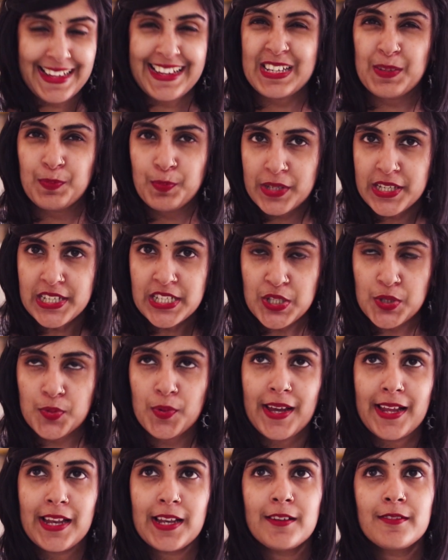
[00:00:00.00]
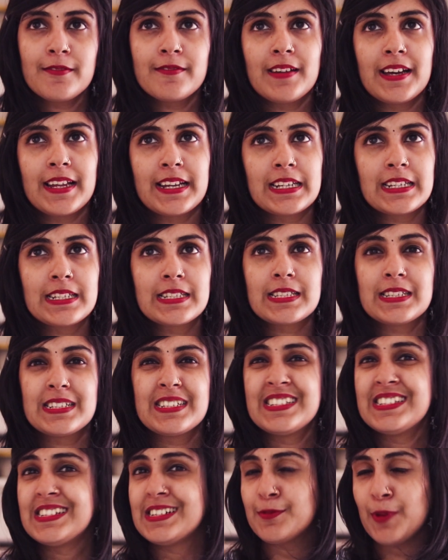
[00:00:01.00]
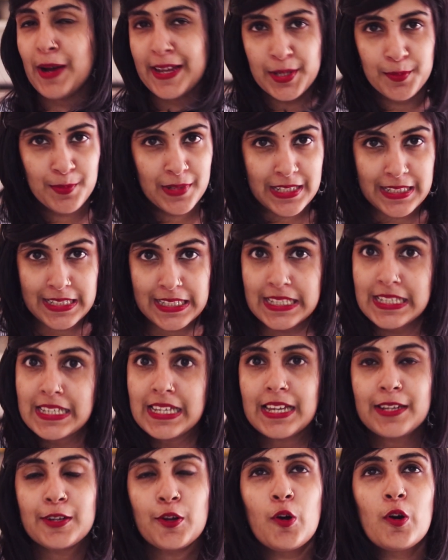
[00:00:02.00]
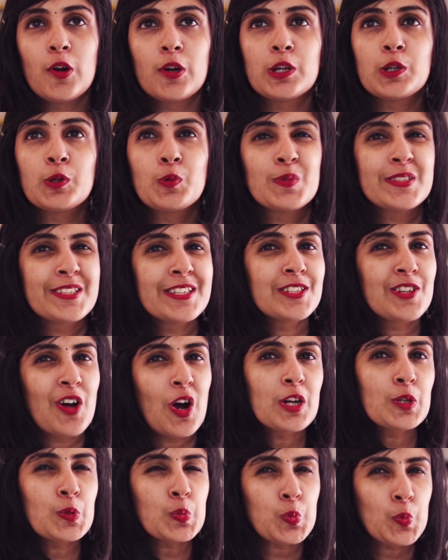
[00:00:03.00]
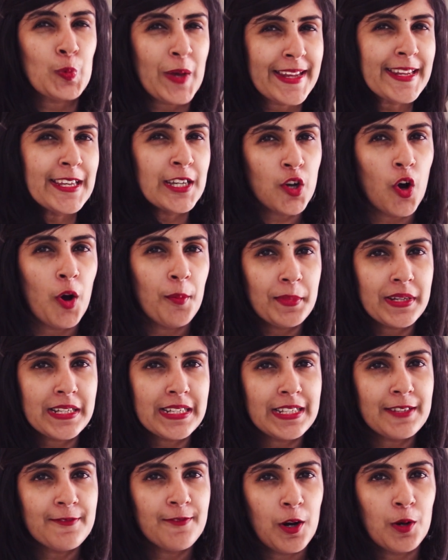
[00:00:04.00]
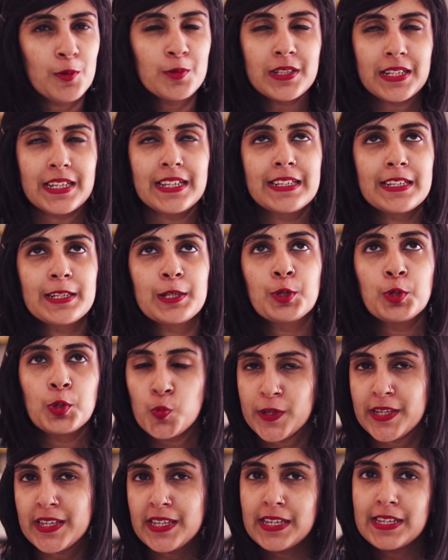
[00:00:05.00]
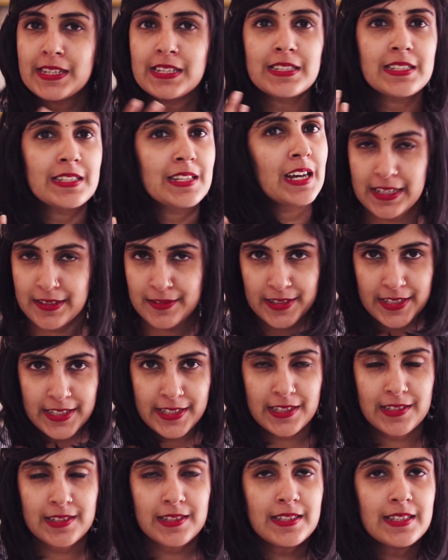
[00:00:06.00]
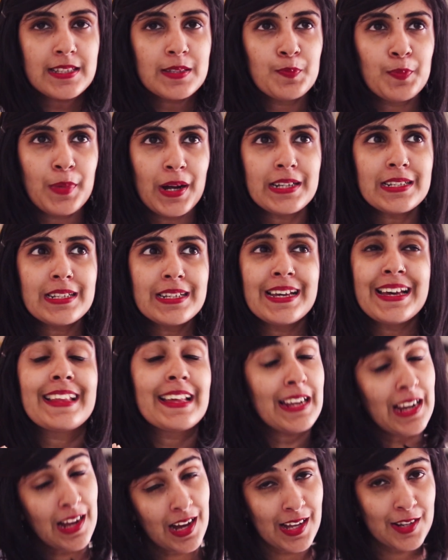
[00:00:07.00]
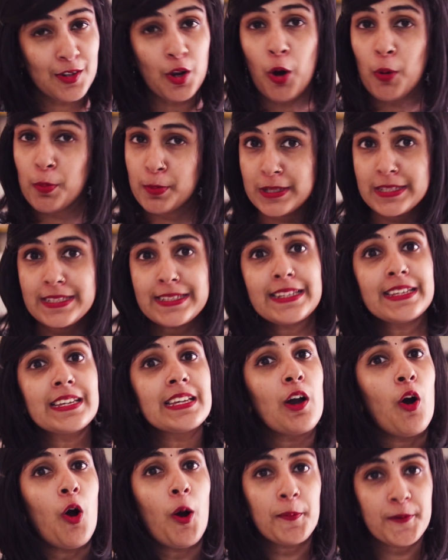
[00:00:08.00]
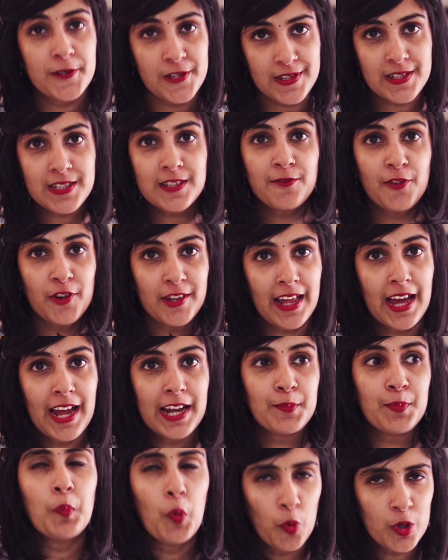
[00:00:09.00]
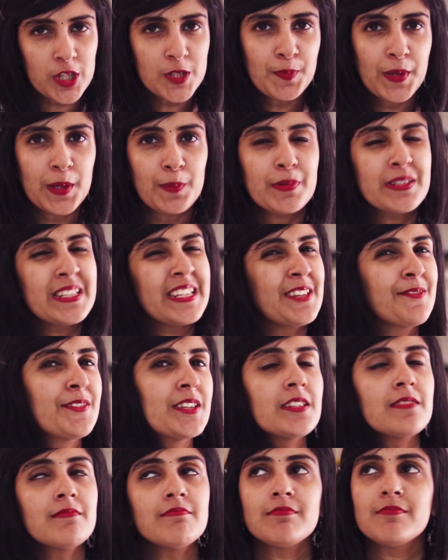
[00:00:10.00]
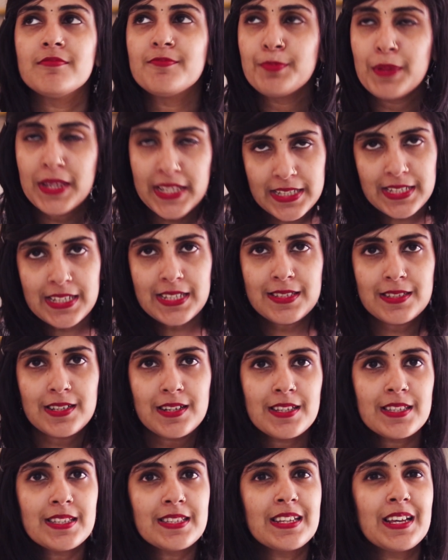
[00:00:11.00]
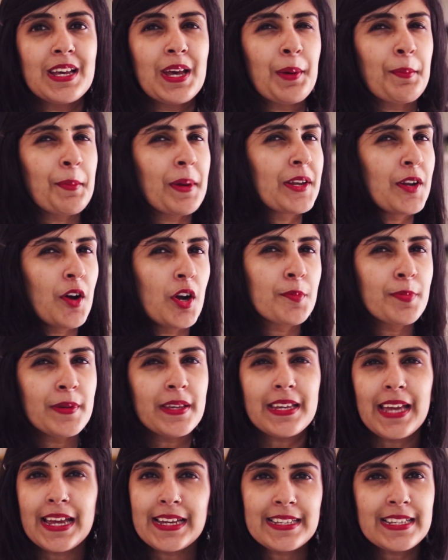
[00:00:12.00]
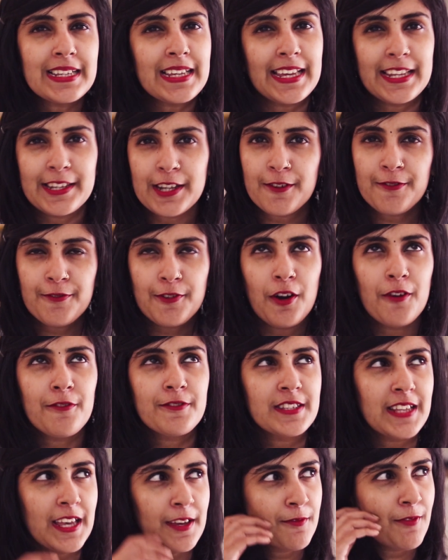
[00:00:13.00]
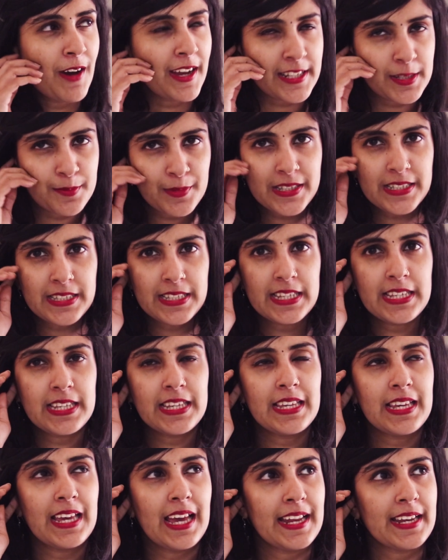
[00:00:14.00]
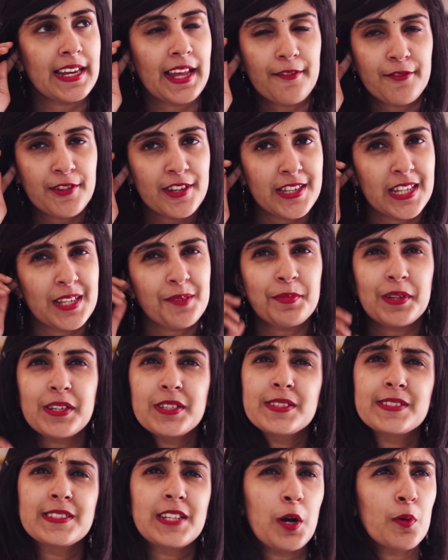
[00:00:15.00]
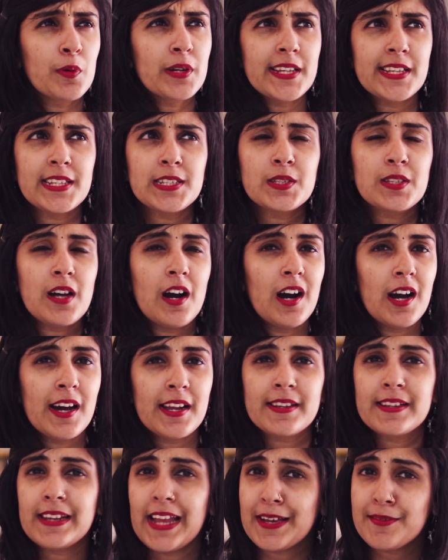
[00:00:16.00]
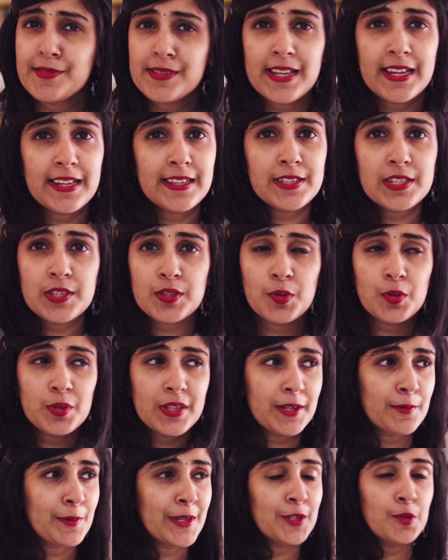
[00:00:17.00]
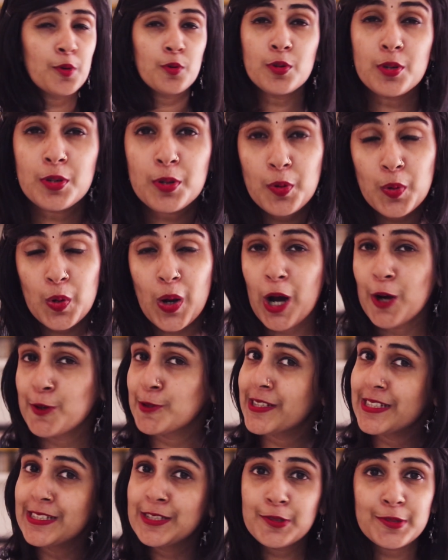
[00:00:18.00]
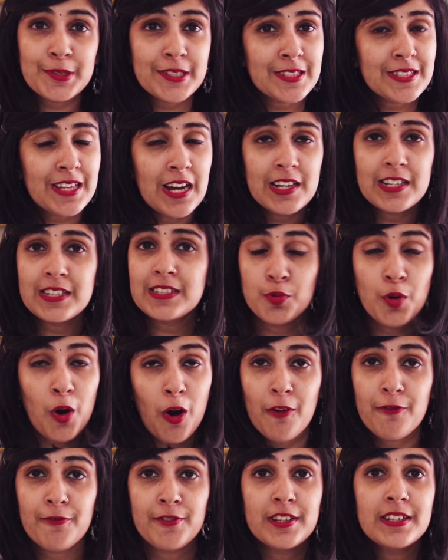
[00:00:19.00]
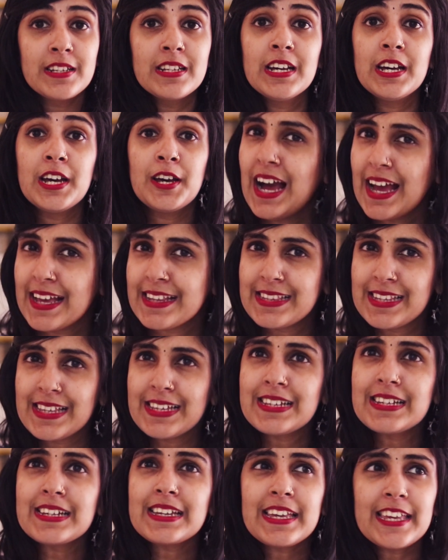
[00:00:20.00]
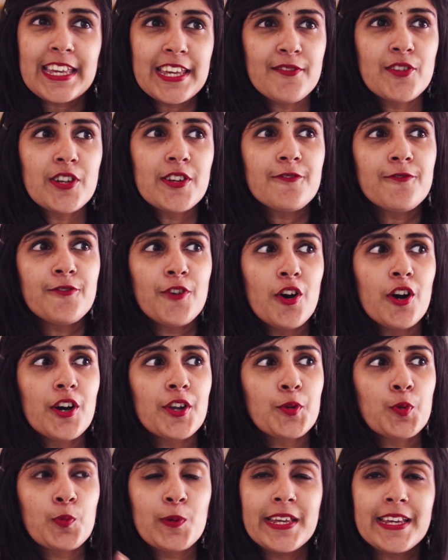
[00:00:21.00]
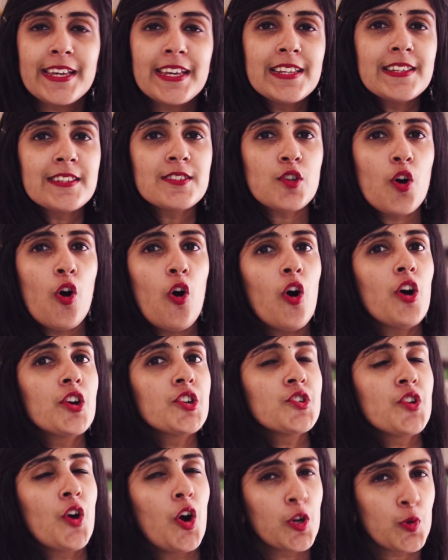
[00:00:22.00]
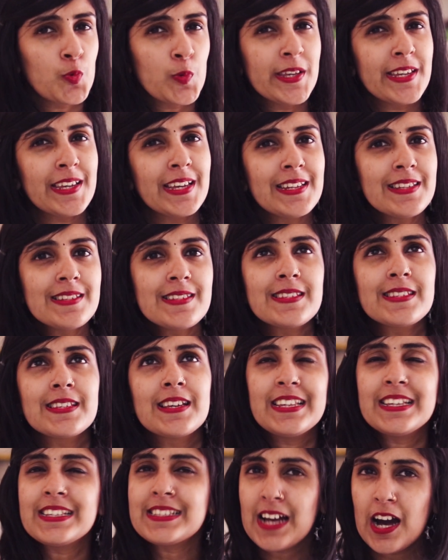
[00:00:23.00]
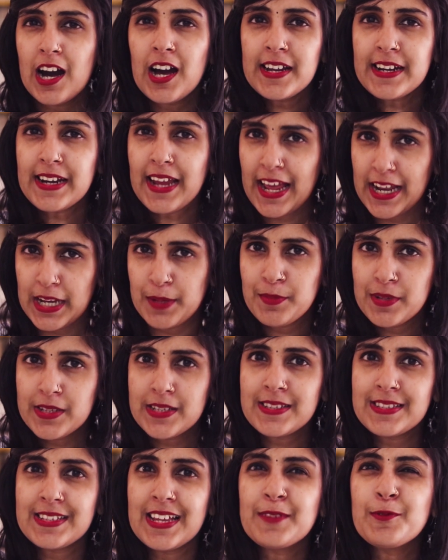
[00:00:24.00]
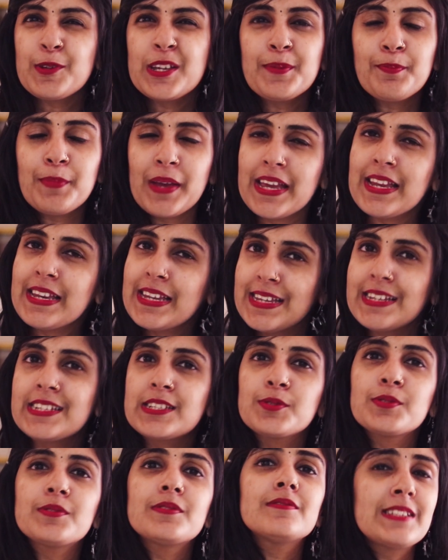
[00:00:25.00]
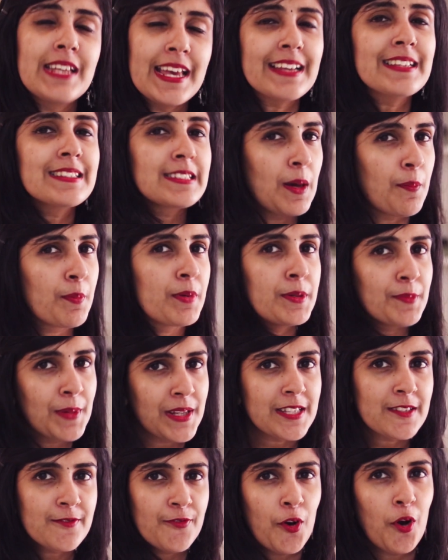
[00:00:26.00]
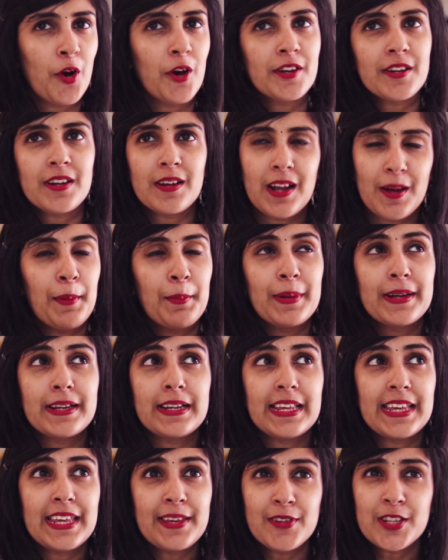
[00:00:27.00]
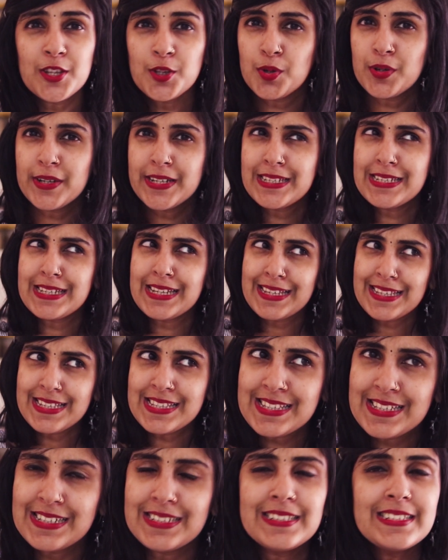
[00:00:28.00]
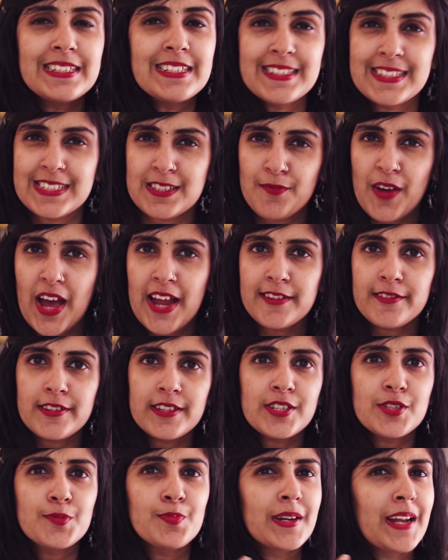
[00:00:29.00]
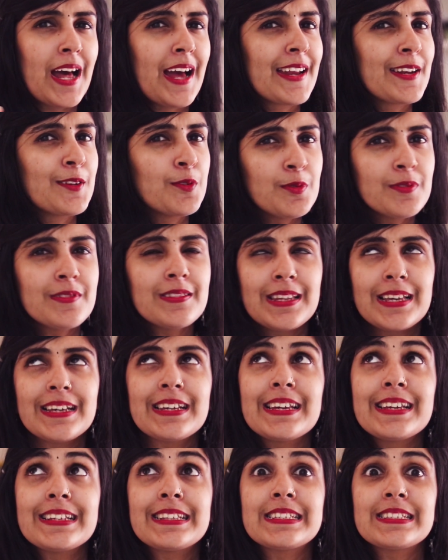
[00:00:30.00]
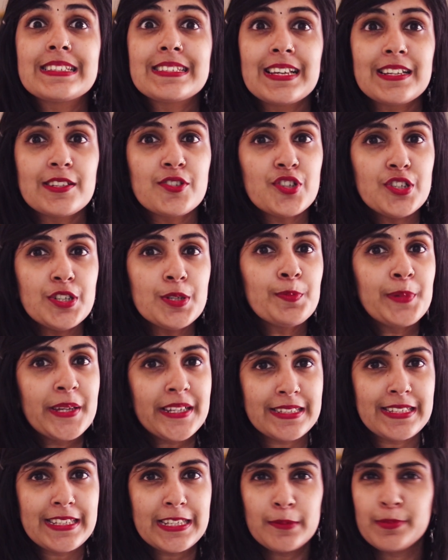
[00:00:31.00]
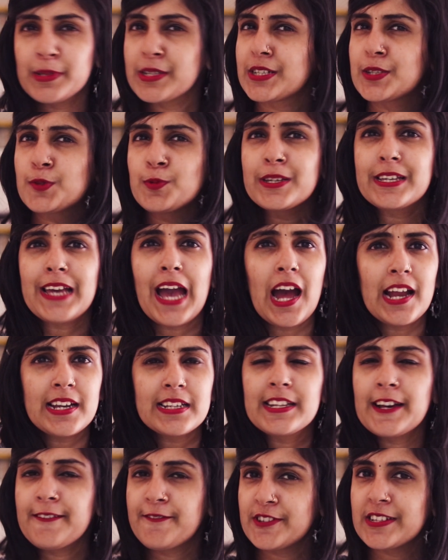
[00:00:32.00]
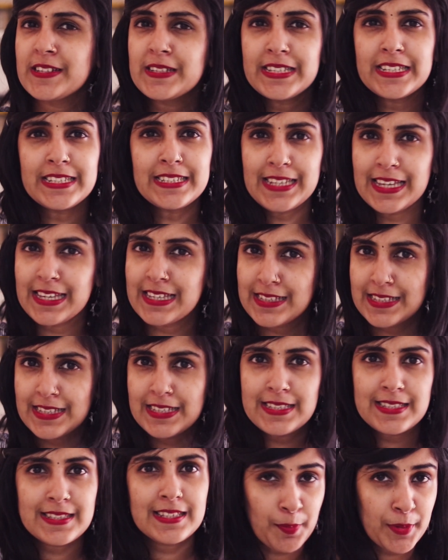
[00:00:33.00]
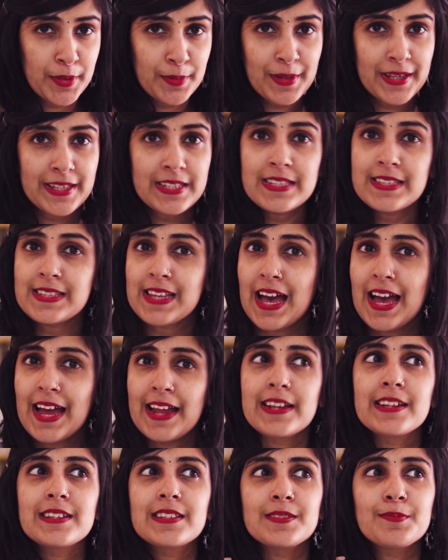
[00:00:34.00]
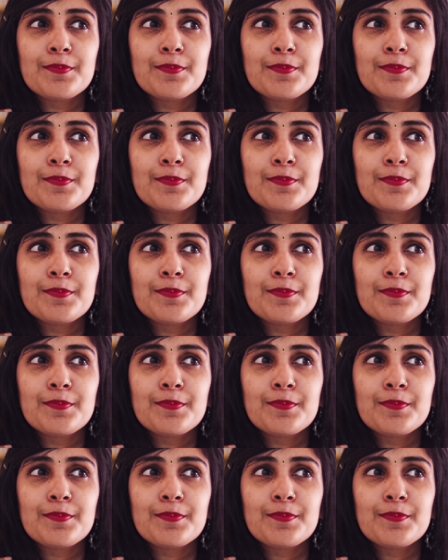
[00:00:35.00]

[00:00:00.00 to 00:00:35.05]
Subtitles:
like B12 and vitamin D and all, which are not very commonly found in vegan ingredients, but there are obviously options for that. Most people, even meat eaters, may not be getting enough of, say, vitamin D and everything, because nowadays our lifestyle is so that we don't go out into the sun too often. I think even for vegans or non-vegans, these are elements that we may need to take supplements for. But even though it is a disadvantage, but I don't think it's such a big deal, because we can definitely take these supplements and